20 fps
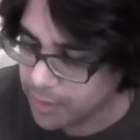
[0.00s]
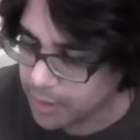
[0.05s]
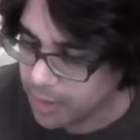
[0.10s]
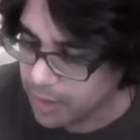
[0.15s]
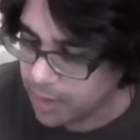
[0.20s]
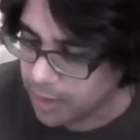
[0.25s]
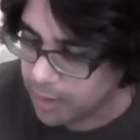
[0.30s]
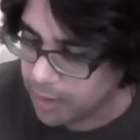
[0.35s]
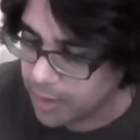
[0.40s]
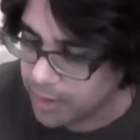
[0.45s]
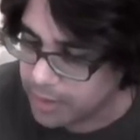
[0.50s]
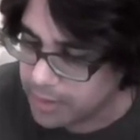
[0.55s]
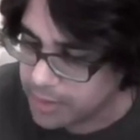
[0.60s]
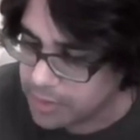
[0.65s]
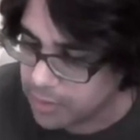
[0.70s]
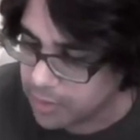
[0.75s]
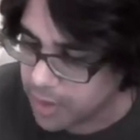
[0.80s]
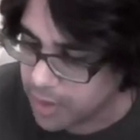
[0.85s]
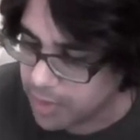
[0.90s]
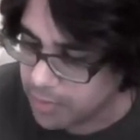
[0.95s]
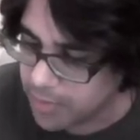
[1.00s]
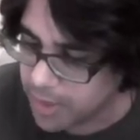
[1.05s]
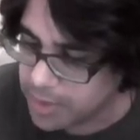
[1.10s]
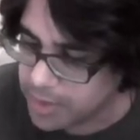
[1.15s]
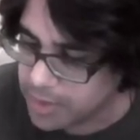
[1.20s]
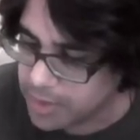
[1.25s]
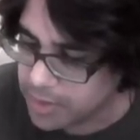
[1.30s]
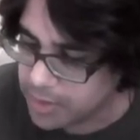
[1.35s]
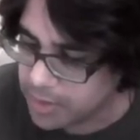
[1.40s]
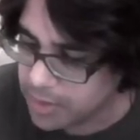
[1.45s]
Uh, and so I
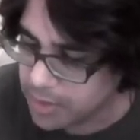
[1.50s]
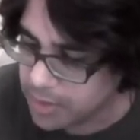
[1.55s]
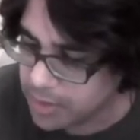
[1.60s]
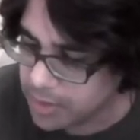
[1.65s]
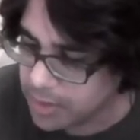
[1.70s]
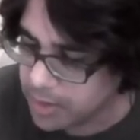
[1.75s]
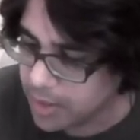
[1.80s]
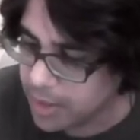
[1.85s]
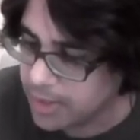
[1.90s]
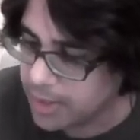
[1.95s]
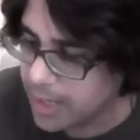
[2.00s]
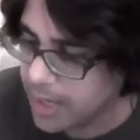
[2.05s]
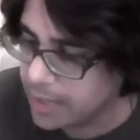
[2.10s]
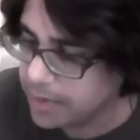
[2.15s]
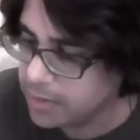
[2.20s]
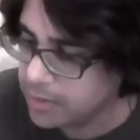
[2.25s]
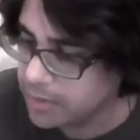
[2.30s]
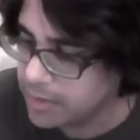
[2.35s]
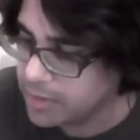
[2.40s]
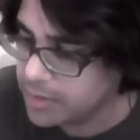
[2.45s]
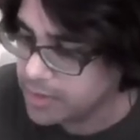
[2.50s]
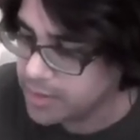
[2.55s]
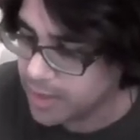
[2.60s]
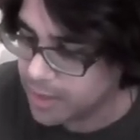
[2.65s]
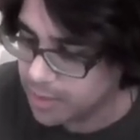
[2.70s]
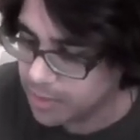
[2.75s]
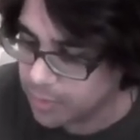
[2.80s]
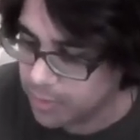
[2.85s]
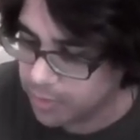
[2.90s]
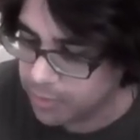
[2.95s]
imagine an annulus
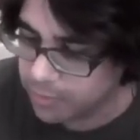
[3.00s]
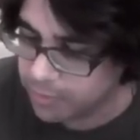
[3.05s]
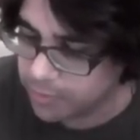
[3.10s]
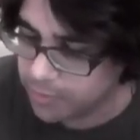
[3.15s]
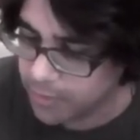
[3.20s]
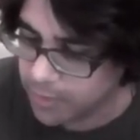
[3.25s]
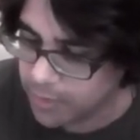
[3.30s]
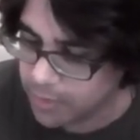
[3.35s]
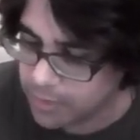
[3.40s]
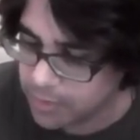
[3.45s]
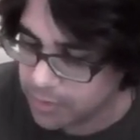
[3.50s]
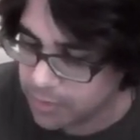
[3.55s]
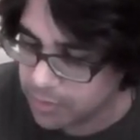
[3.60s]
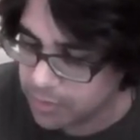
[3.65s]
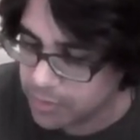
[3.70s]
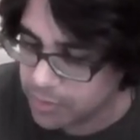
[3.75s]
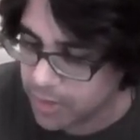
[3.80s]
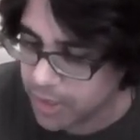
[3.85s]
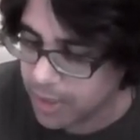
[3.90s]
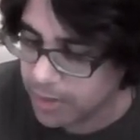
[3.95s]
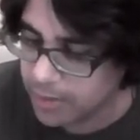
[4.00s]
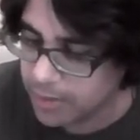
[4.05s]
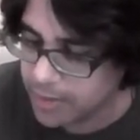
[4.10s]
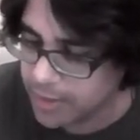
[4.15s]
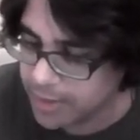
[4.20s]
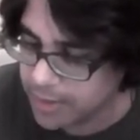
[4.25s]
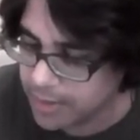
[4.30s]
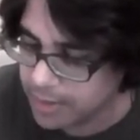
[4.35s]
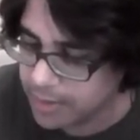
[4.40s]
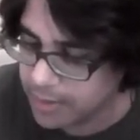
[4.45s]
and we've uh, sort of
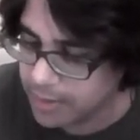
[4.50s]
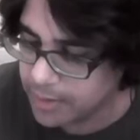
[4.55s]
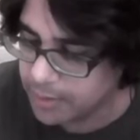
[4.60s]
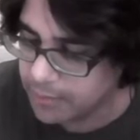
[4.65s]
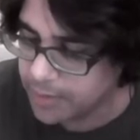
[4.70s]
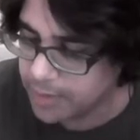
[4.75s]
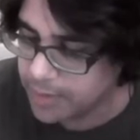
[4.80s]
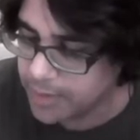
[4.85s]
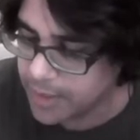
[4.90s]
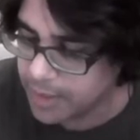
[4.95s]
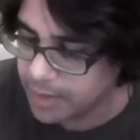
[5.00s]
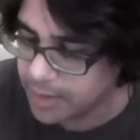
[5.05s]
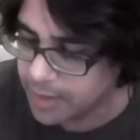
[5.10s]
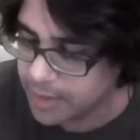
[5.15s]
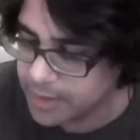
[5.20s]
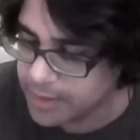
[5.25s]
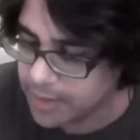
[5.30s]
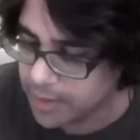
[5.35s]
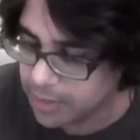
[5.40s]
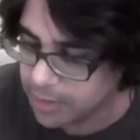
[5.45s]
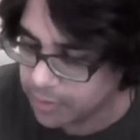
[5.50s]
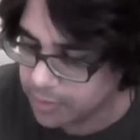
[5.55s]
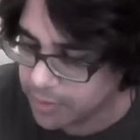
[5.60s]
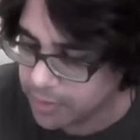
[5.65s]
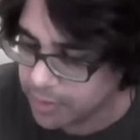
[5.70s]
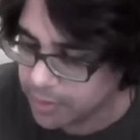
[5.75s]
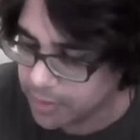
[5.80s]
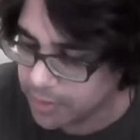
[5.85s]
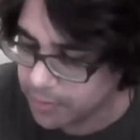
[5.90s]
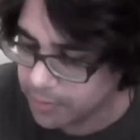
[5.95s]
triangulated the living daylights out of
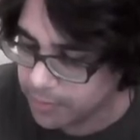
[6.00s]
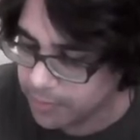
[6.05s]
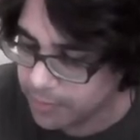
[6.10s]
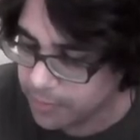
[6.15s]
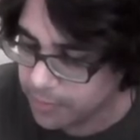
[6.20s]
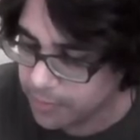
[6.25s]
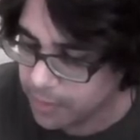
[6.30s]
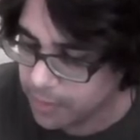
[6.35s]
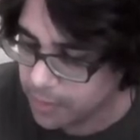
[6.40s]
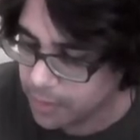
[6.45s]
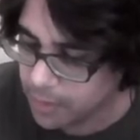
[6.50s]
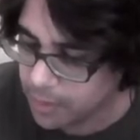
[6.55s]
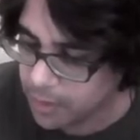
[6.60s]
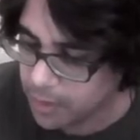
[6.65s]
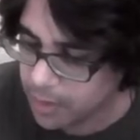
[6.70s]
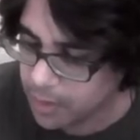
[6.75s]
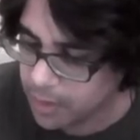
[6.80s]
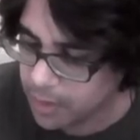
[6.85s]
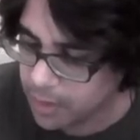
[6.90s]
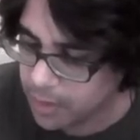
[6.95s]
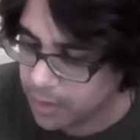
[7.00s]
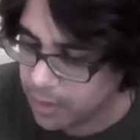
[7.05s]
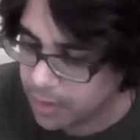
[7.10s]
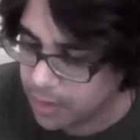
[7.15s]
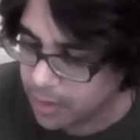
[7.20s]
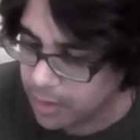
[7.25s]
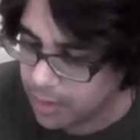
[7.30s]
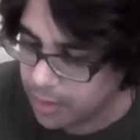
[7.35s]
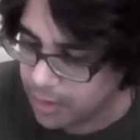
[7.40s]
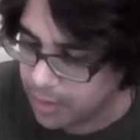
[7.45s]
it.
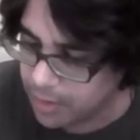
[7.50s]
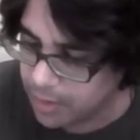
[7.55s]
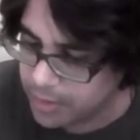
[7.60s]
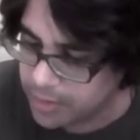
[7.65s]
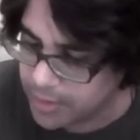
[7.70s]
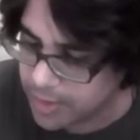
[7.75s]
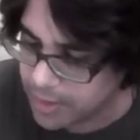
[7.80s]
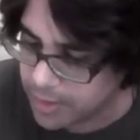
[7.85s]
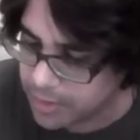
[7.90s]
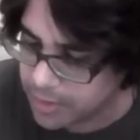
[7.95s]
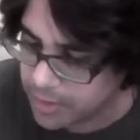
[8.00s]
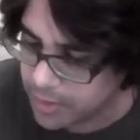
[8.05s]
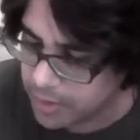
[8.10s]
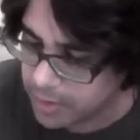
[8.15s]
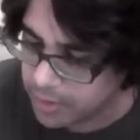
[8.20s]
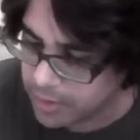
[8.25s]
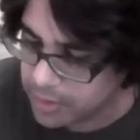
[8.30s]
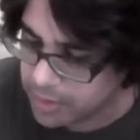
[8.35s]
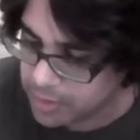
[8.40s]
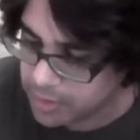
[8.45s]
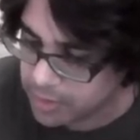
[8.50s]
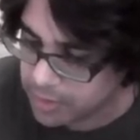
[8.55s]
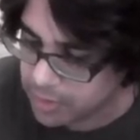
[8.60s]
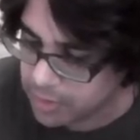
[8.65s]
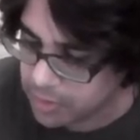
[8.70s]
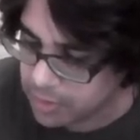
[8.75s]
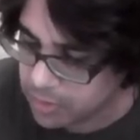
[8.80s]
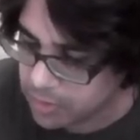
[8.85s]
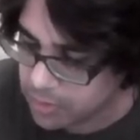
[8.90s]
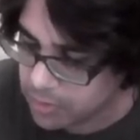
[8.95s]
Uh, is that a triangulation?
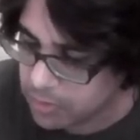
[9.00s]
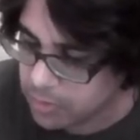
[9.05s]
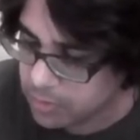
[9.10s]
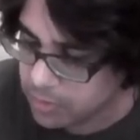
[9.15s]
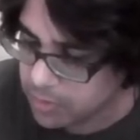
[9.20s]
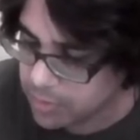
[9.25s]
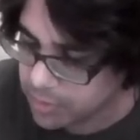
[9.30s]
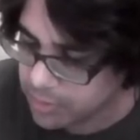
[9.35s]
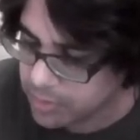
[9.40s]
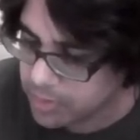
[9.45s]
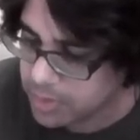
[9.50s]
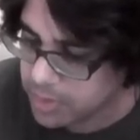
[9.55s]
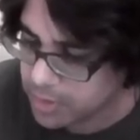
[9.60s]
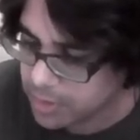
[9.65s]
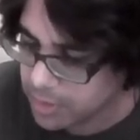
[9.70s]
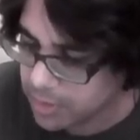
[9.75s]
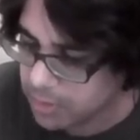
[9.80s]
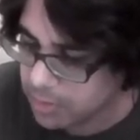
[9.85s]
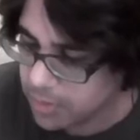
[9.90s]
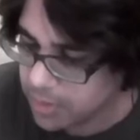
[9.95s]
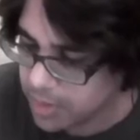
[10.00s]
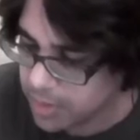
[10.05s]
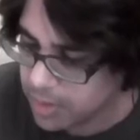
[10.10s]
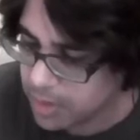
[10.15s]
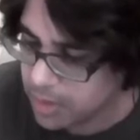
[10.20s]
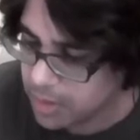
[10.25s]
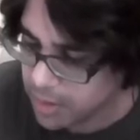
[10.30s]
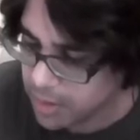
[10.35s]
No, still going.